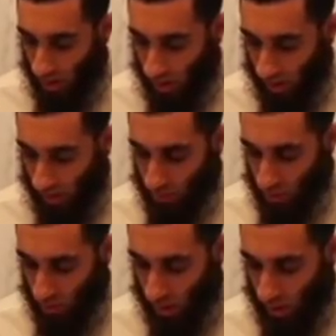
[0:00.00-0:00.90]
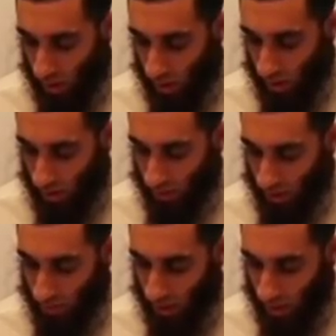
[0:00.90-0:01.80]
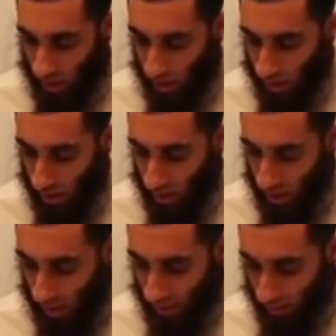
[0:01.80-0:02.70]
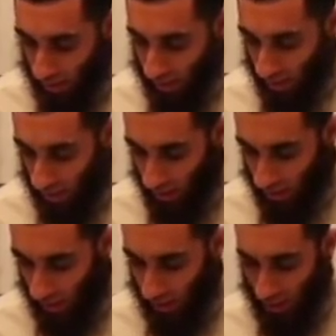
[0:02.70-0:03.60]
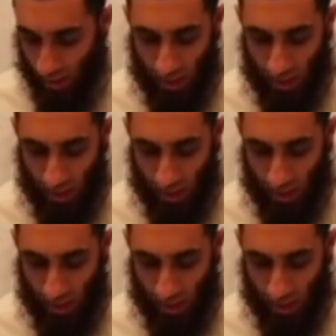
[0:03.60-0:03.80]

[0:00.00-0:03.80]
came to Abi Abdullah and basically said,